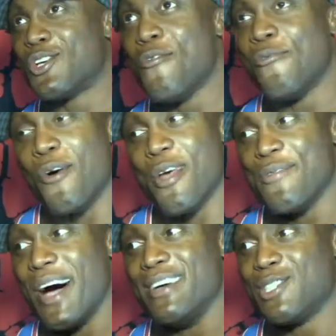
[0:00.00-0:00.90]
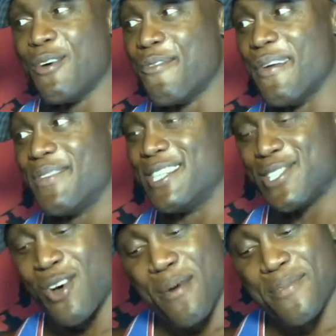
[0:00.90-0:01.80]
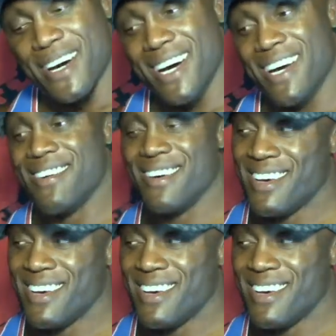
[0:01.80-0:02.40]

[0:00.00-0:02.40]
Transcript: 245, 250, so I'm good.